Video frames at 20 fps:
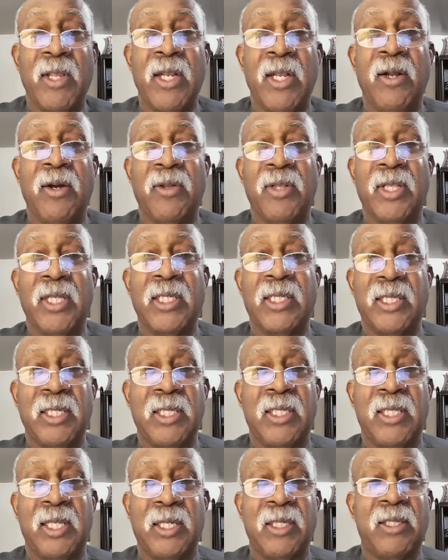You know, this
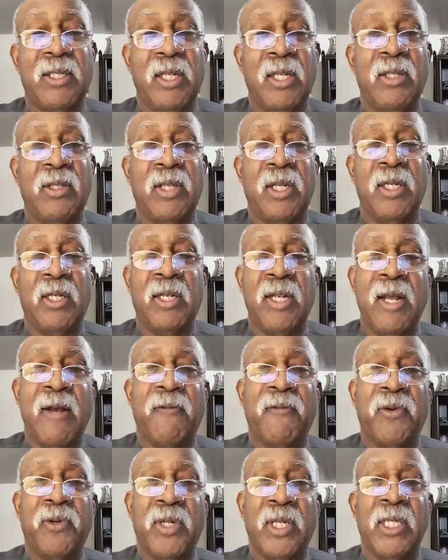is the the
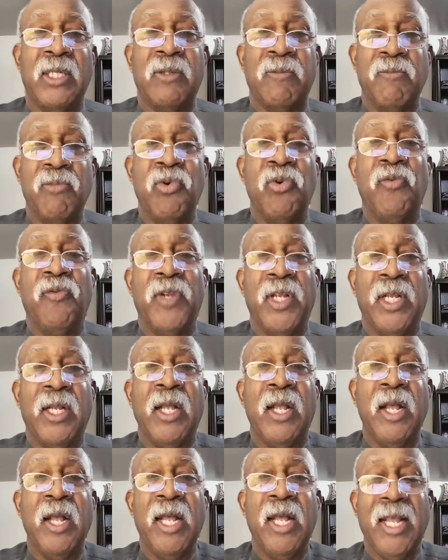devil is
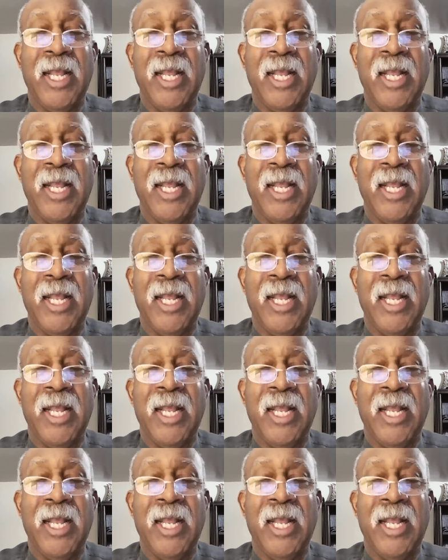moving